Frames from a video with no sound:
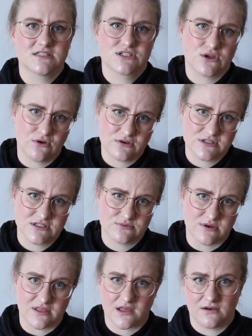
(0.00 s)
socks
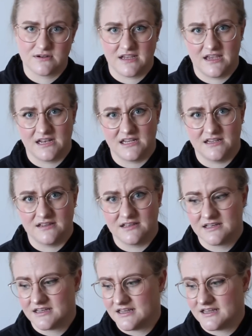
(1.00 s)
without any